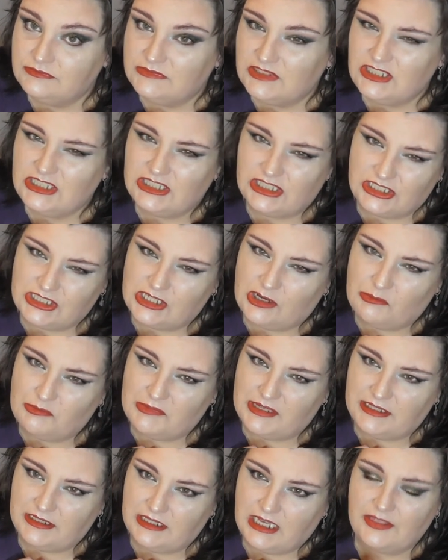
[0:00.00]
Could have told
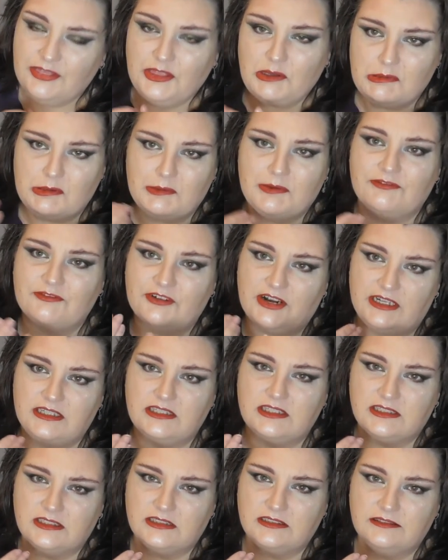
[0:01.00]
me. I thought we were
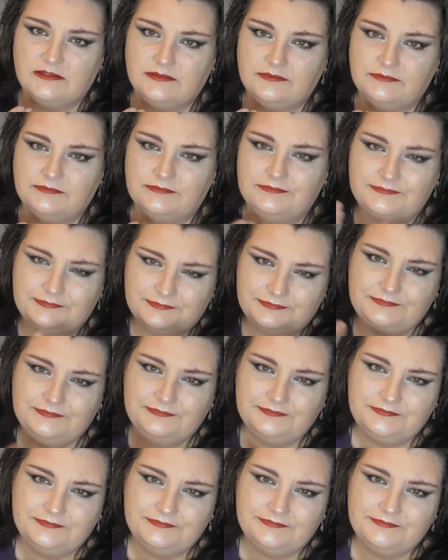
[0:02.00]
friends. Come
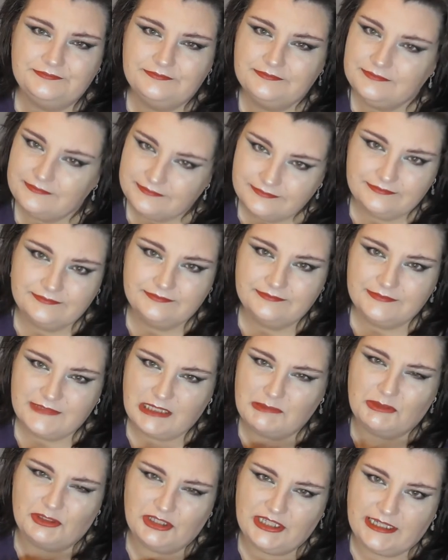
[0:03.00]

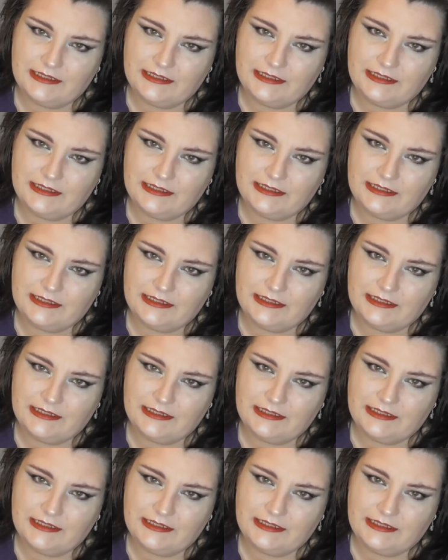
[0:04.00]
on.